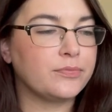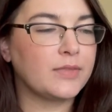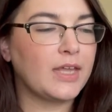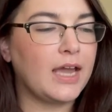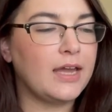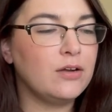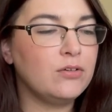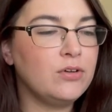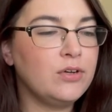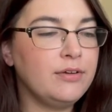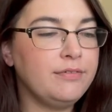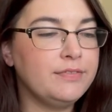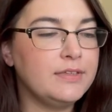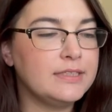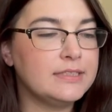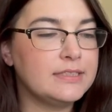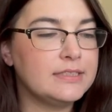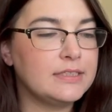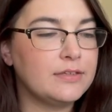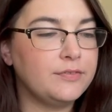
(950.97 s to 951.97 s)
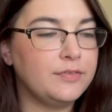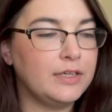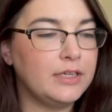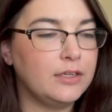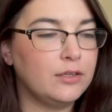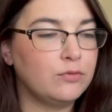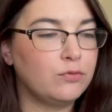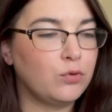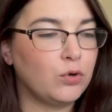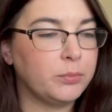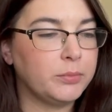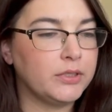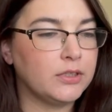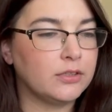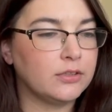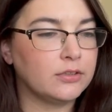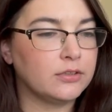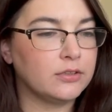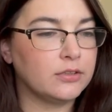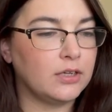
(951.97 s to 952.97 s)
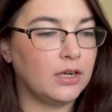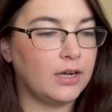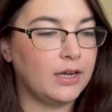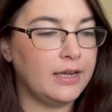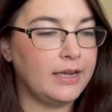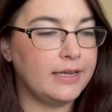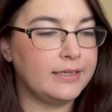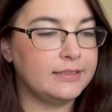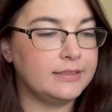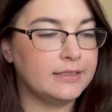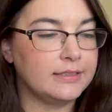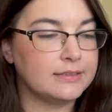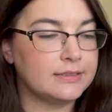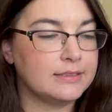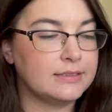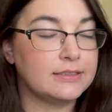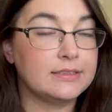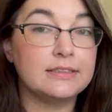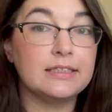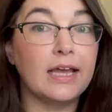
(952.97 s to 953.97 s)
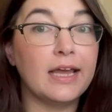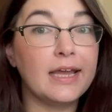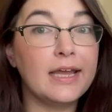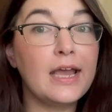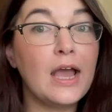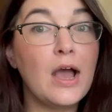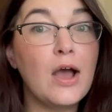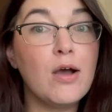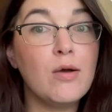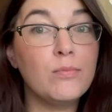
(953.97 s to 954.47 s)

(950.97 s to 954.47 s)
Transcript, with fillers: I don't know if this is a vegan formula or not, it doesn't say,